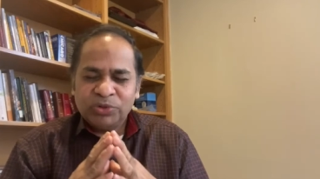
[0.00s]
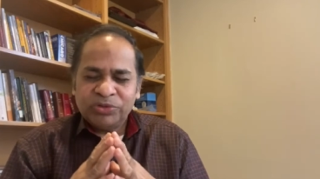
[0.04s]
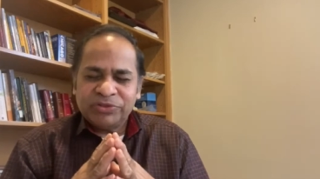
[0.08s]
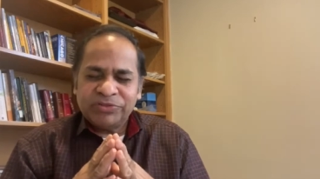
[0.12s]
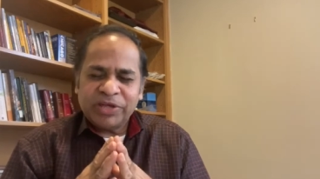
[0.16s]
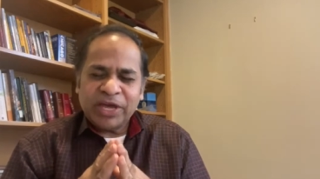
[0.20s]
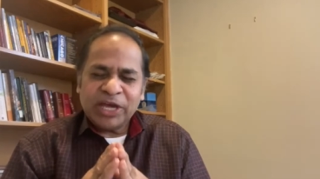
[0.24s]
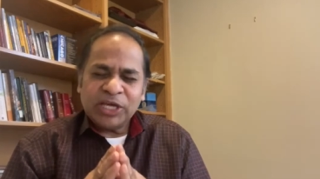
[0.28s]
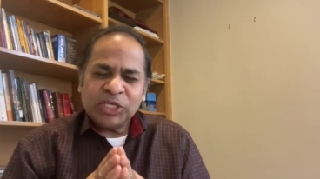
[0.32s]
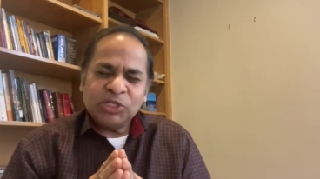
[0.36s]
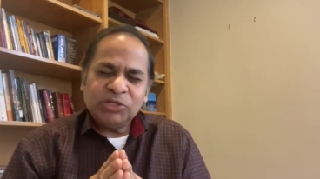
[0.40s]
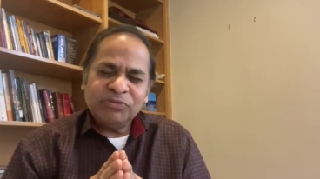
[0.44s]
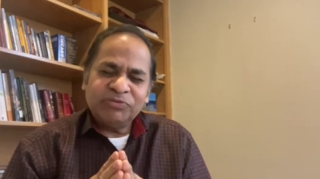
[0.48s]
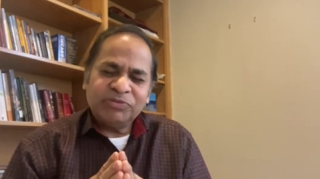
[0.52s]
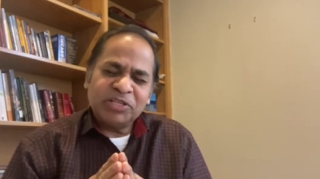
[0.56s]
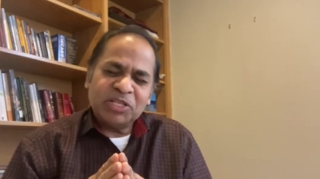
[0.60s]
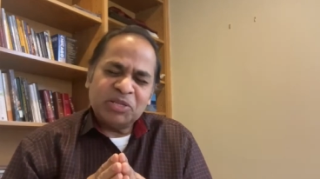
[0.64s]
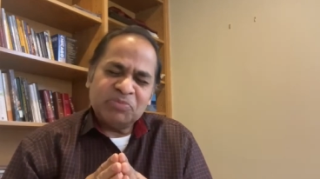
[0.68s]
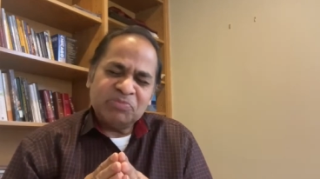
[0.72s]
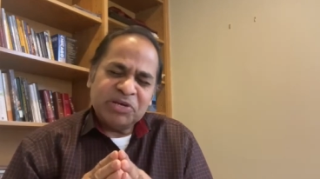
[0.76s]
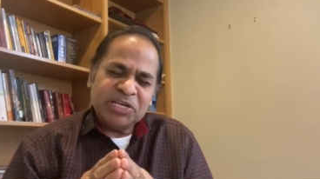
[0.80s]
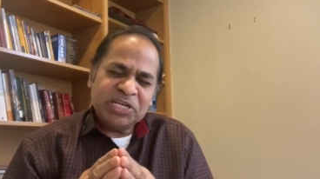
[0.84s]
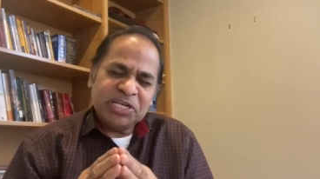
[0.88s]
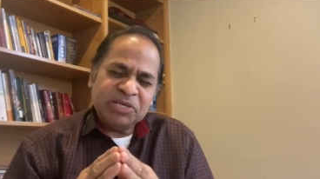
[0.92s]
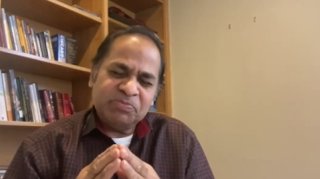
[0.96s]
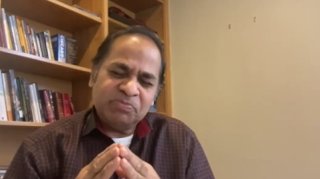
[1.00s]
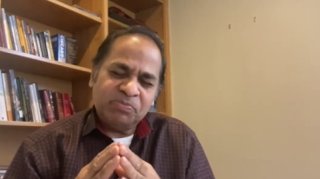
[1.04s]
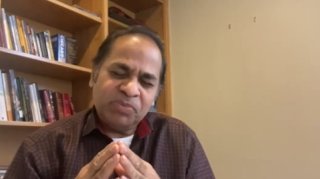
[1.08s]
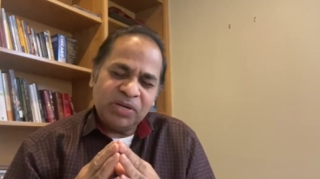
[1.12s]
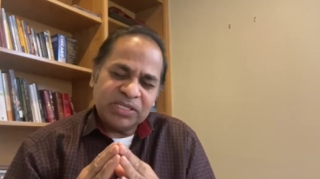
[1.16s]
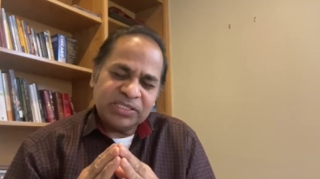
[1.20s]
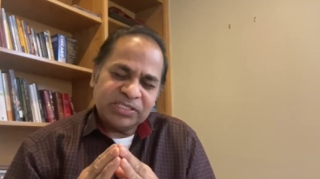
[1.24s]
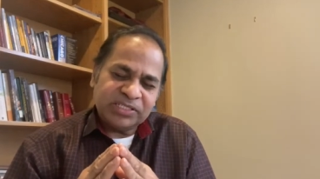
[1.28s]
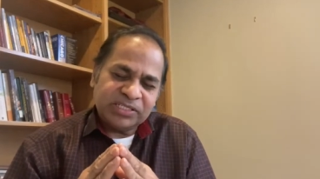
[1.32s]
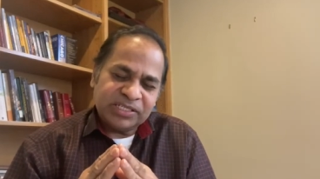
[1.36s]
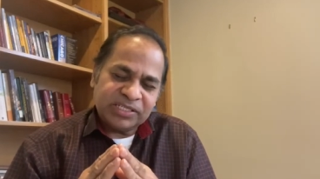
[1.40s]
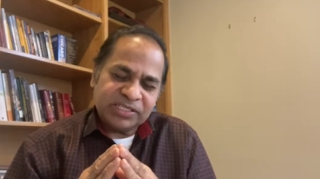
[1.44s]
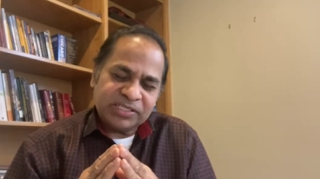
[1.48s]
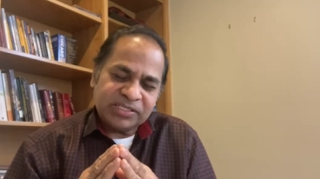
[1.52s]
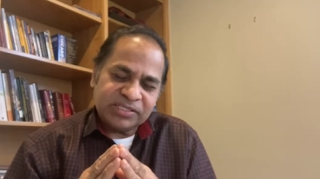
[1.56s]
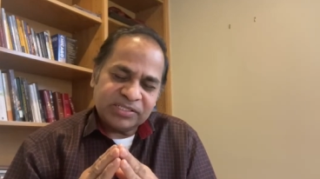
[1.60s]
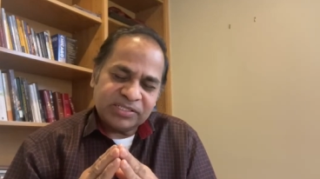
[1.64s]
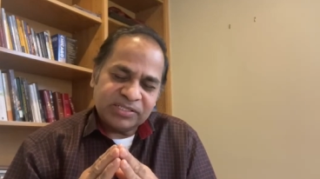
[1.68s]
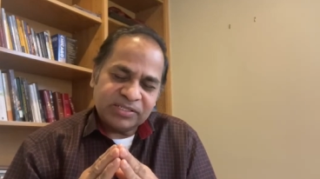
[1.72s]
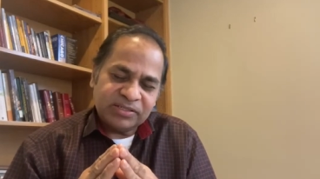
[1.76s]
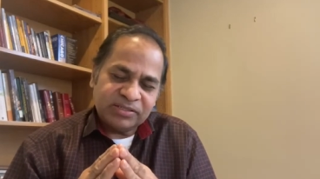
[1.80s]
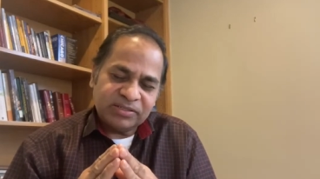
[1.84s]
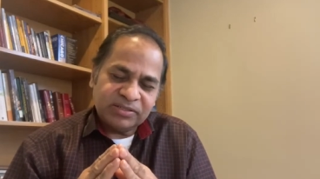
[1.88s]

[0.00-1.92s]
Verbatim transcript: thank you for the many blessings.